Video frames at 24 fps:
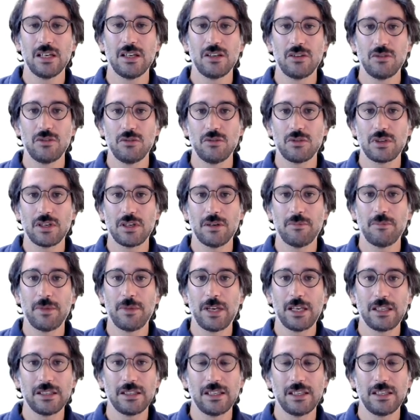you can make
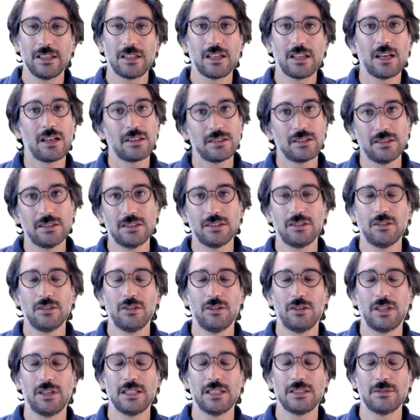the inductor, or
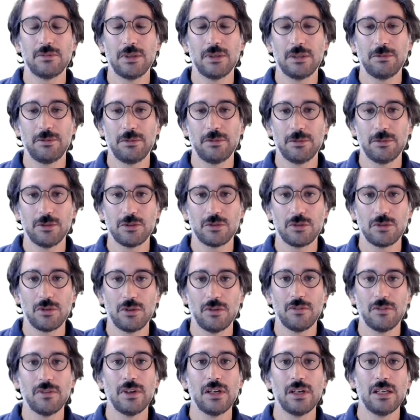as well we will
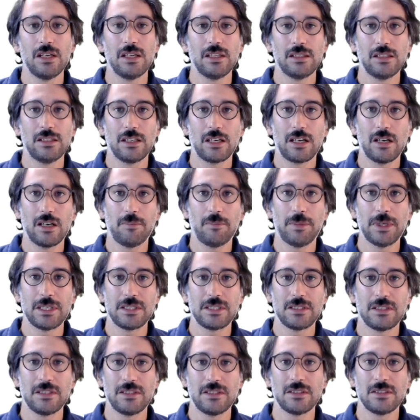show the
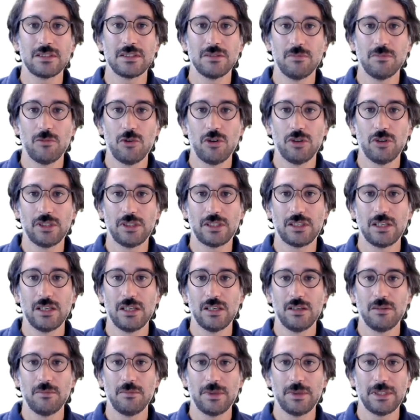capacitor, smaller.
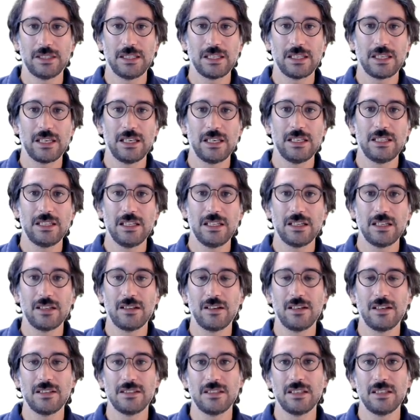But again,
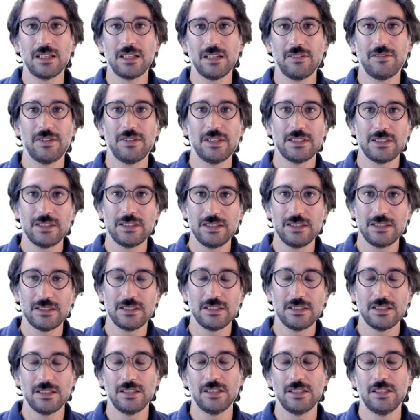increasing Fs is
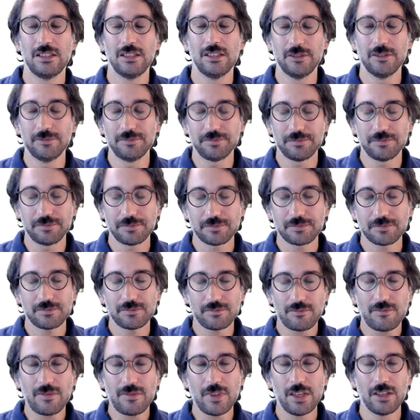
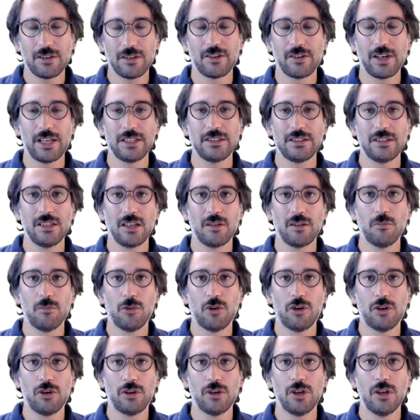creating
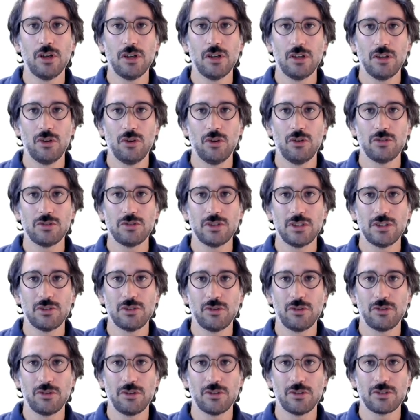more losses on
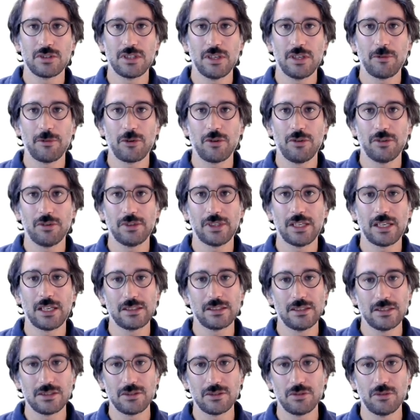your semiconductor,
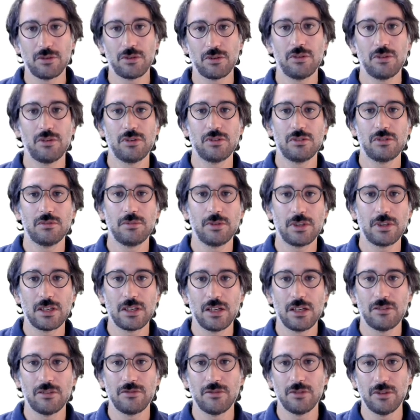so you need to be
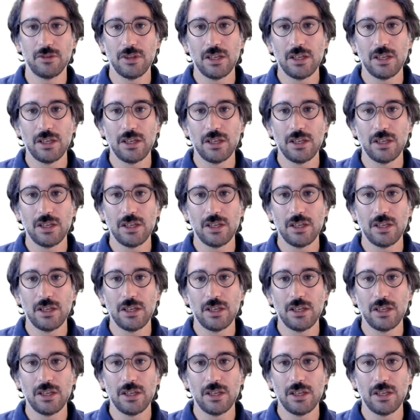careful